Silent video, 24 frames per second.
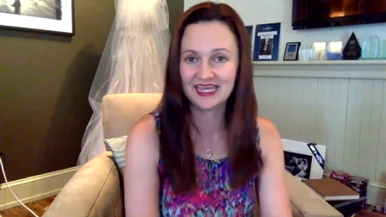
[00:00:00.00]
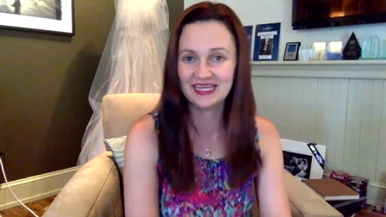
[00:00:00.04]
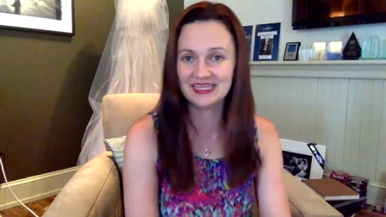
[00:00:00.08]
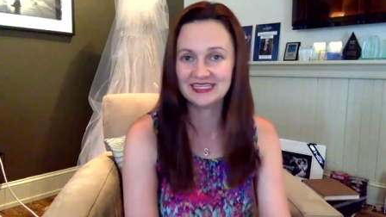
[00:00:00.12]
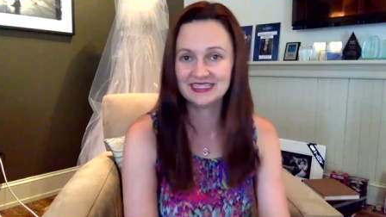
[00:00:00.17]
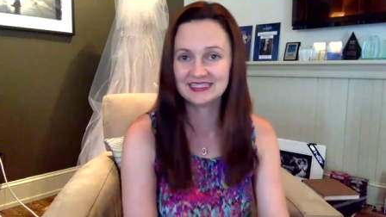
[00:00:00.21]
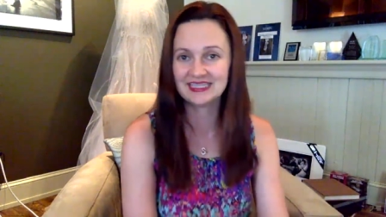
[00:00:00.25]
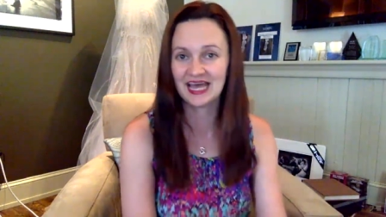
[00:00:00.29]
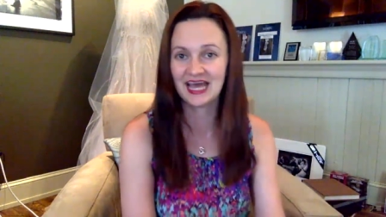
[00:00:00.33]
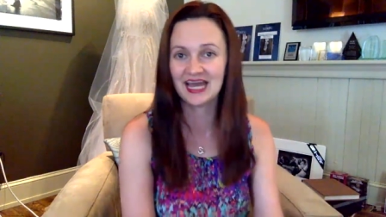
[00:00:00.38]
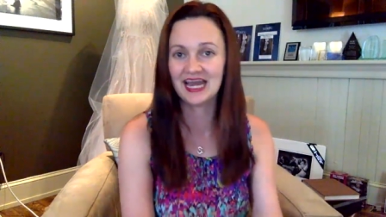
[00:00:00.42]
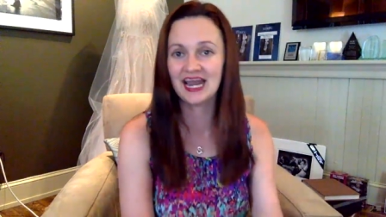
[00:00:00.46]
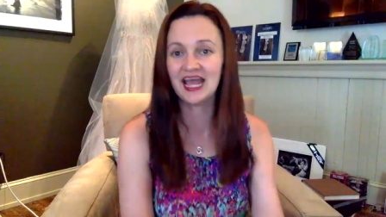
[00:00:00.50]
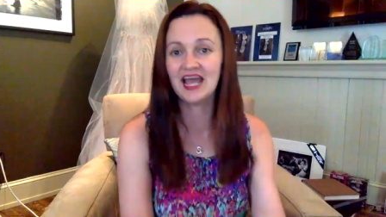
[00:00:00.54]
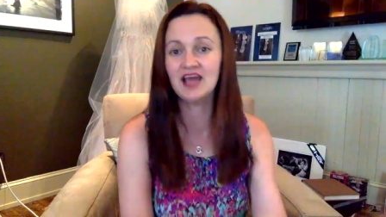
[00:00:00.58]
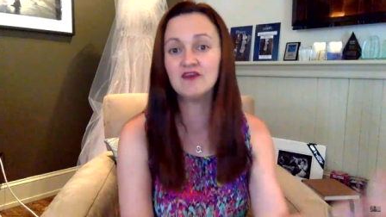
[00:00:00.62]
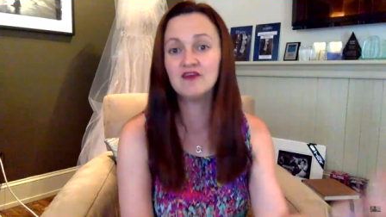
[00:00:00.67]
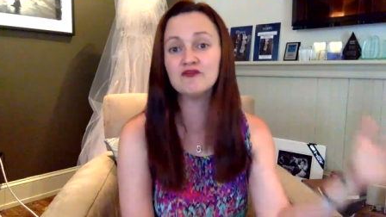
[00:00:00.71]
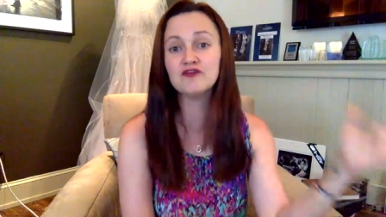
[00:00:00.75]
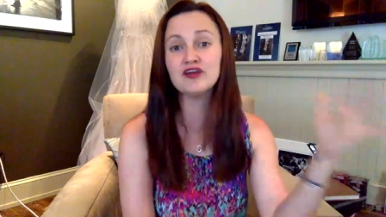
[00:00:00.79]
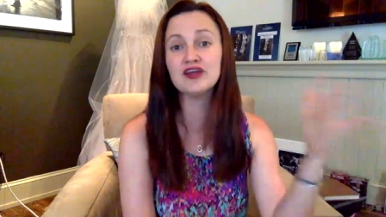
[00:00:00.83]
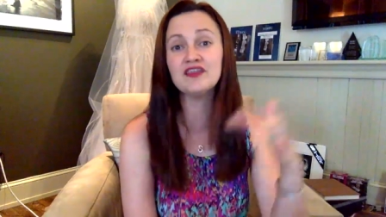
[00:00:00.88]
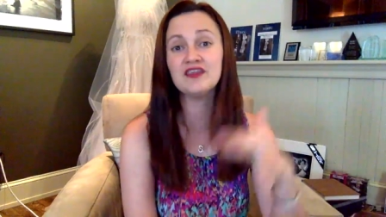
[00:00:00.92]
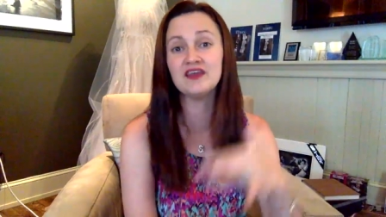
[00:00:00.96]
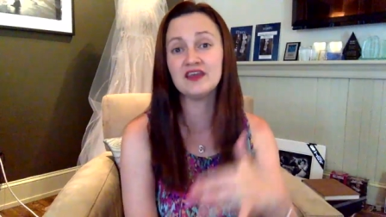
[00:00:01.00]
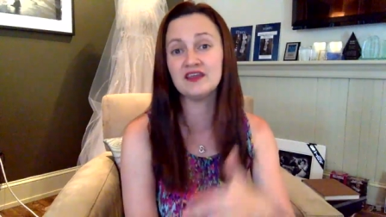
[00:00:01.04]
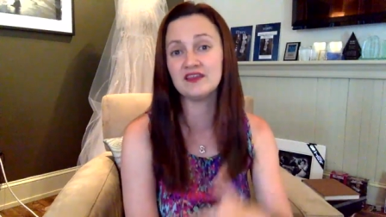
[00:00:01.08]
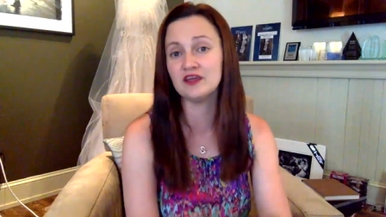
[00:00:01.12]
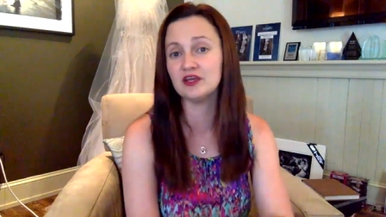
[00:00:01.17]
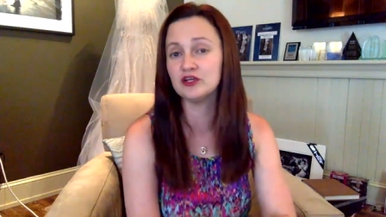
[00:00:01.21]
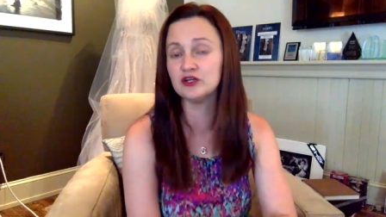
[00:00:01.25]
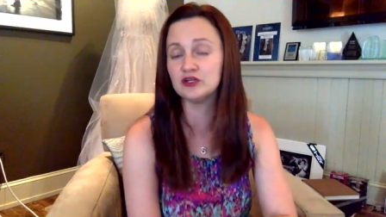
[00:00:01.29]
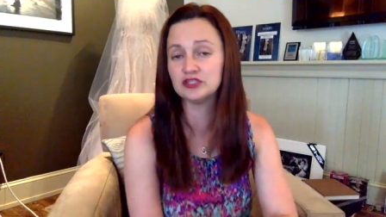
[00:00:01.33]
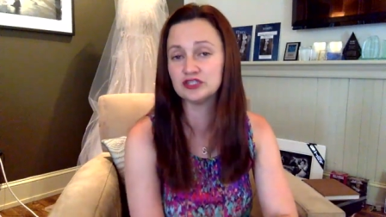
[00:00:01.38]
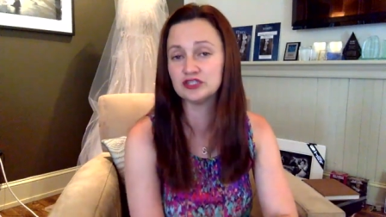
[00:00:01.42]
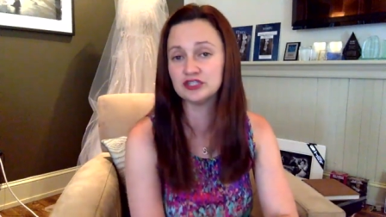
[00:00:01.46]
is that everything
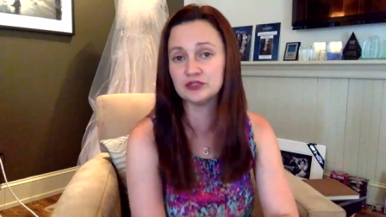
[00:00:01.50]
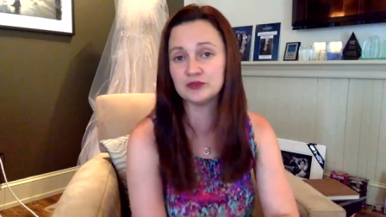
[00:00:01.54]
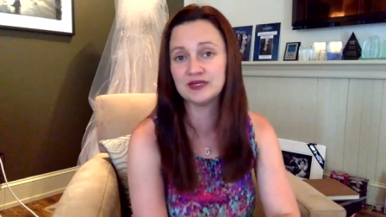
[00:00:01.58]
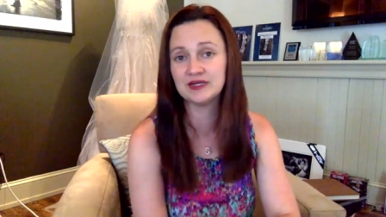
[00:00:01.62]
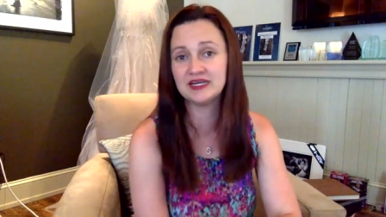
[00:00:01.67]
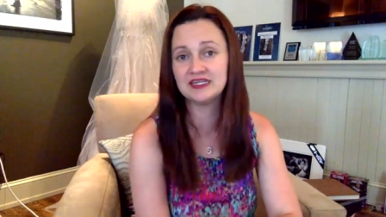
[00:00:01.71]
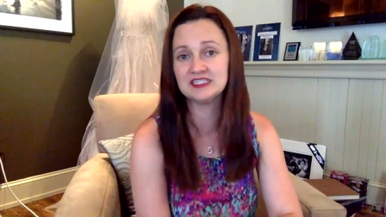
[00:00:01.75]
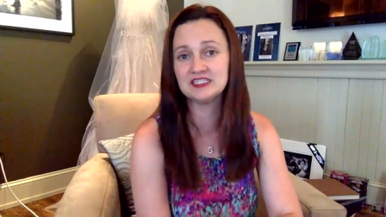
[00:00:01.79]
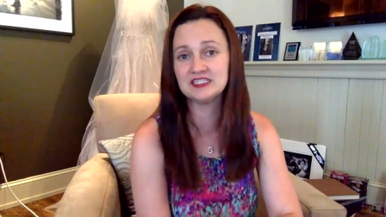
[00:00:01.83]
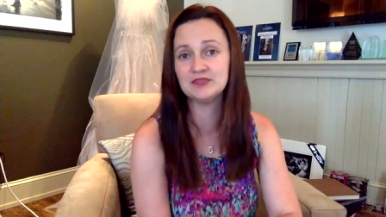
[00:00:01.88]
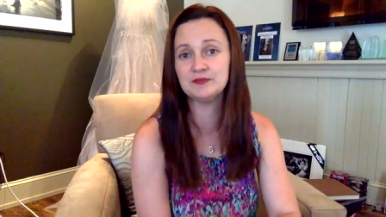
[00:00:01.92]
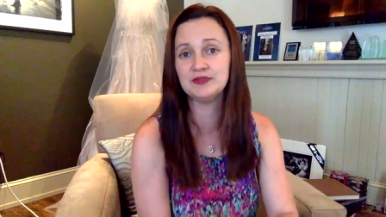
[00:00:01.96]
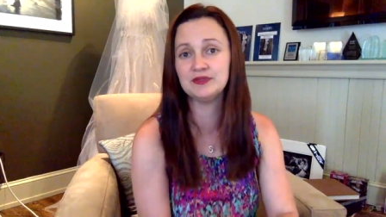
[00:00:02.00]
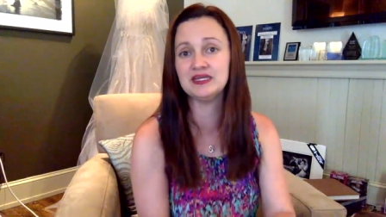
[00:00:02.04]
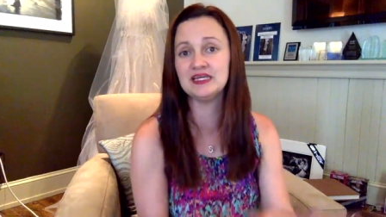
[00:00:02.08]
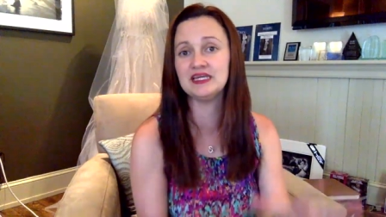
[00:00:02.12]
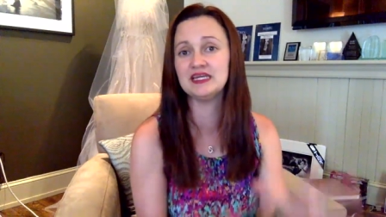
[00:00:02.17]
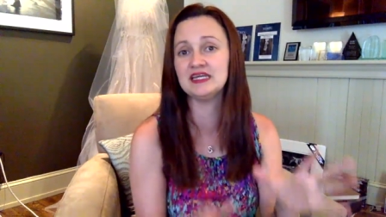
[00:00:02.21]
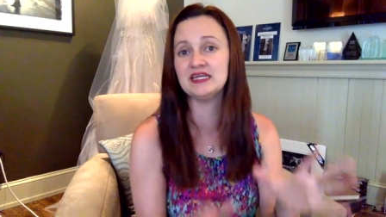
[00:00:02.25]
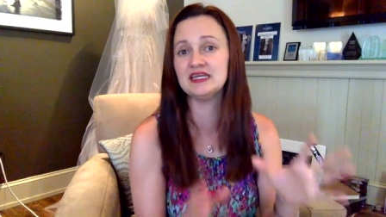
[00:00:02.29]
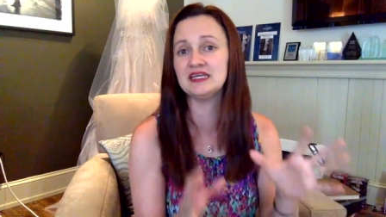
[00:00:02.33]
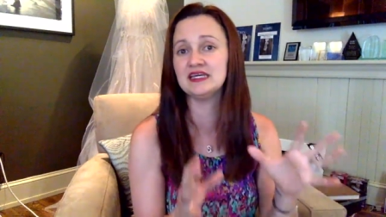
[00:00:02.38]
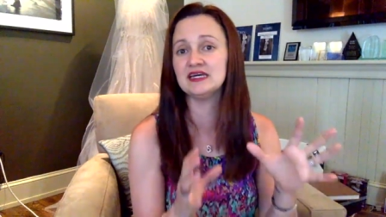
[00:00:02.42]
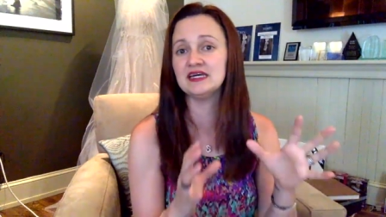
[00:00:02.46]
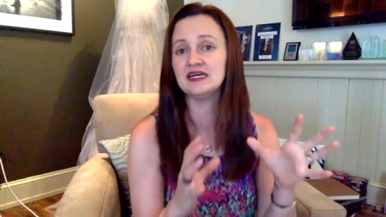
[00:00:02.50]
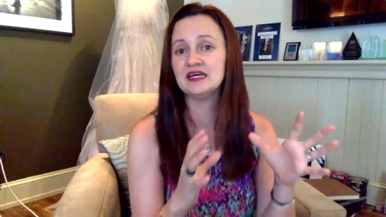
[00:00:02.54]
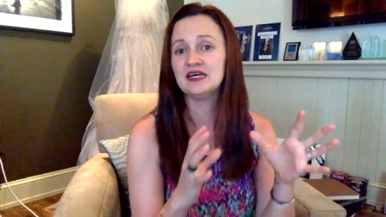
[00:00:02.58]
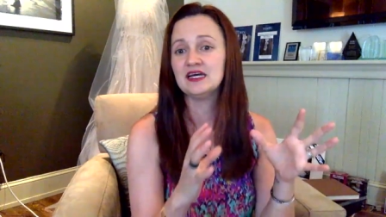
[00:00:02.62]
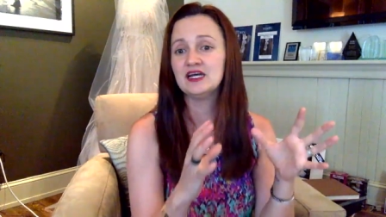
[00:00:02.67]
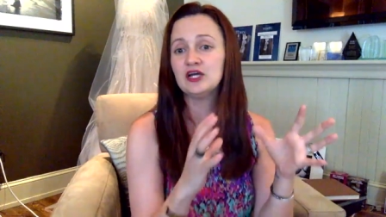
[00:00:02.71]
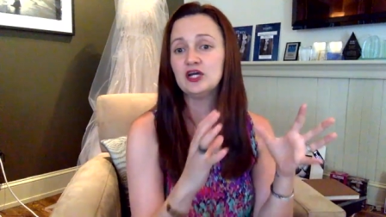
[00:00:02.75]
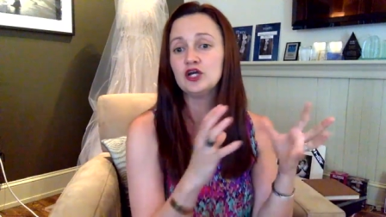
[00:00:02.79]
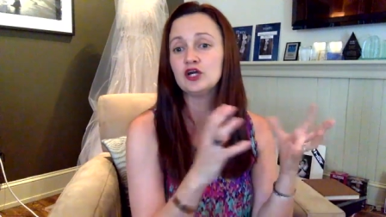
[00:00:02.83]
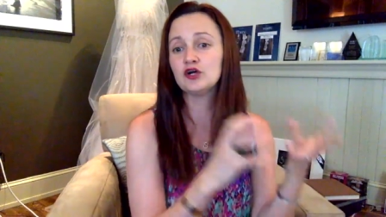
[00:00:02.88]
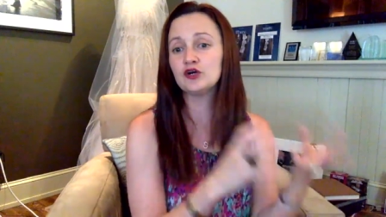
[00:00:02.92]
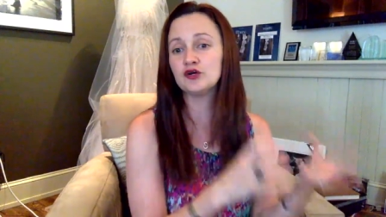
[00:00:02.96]
that you're doing to be
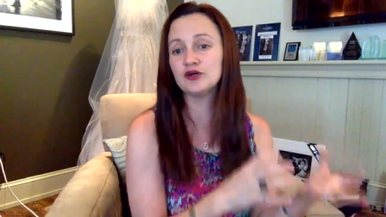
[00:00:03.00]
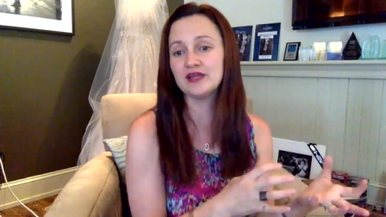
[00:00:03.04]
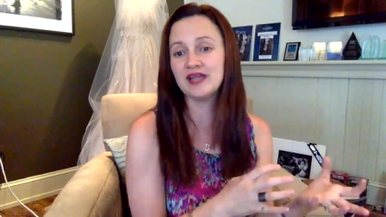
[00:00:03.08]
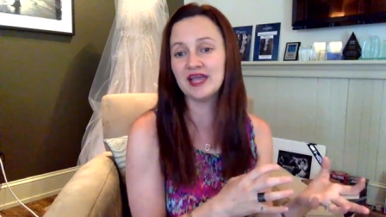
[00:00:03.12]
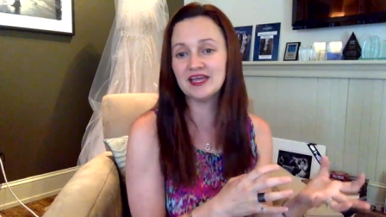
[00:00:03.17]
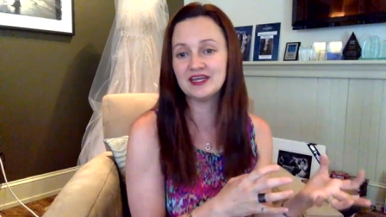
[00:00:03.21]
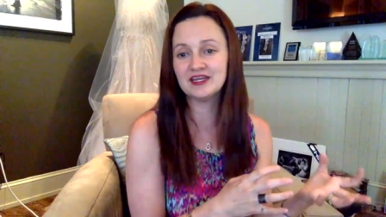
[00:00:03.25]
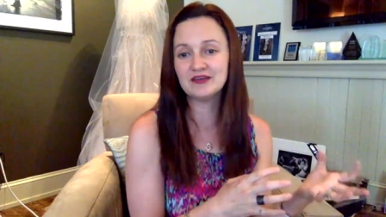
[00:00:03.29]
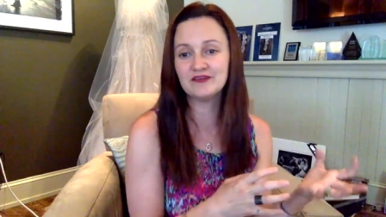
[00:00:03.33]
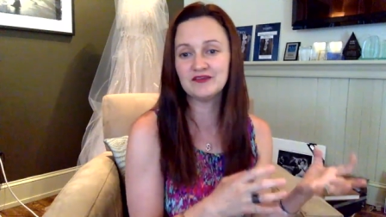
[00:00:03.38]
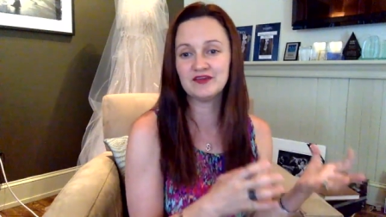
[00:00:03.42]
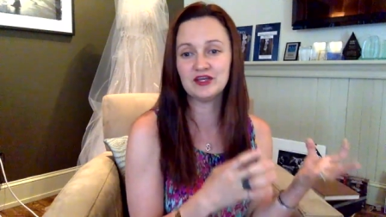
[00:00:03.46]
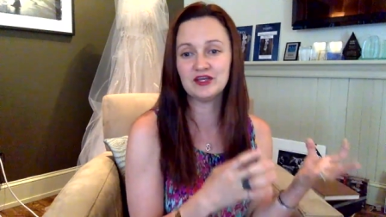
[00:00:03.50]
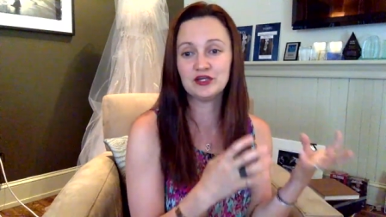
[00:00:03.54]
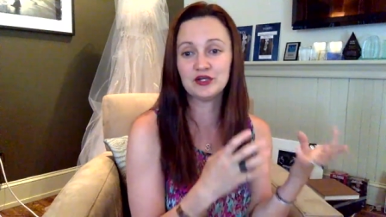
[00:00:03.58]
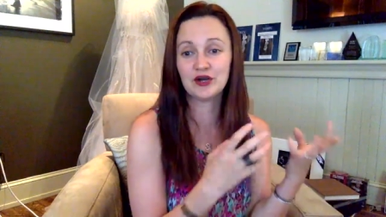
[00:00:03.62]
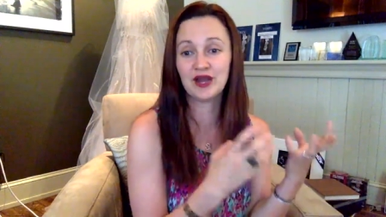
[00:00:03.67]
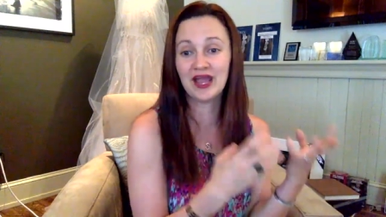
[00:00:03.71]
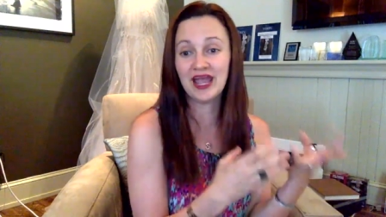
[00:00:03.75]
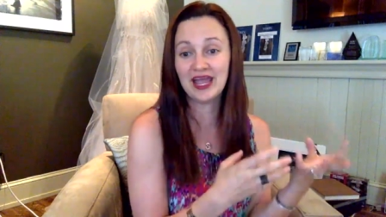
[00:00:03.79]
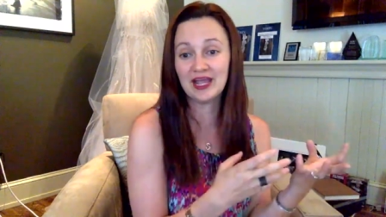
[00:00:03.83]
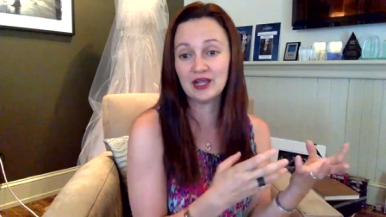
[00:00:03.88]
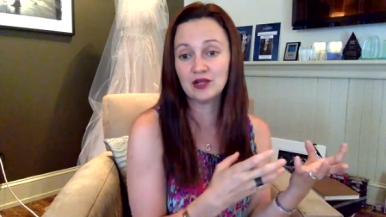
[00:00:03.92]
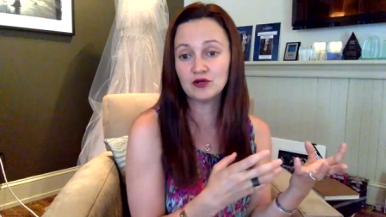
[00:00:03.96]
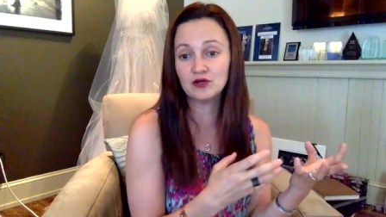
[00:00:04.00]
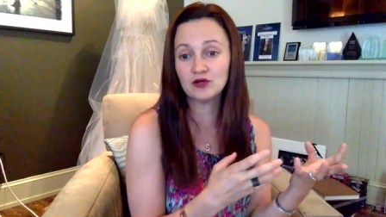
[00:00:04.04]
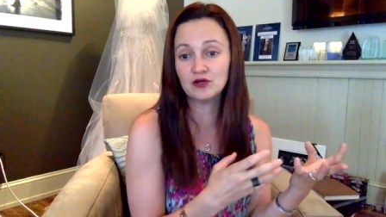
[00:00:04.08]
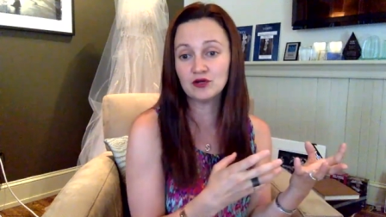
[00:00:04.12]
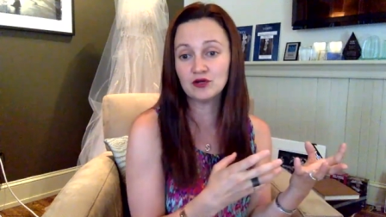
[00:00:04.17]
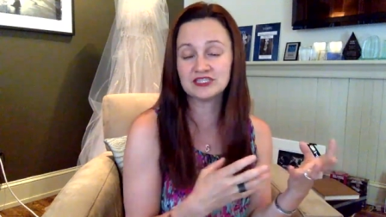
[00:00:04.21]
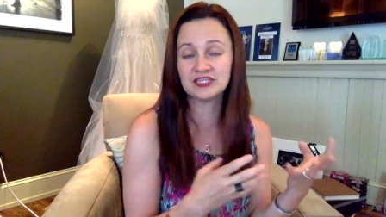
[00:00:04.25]
creative in your angles,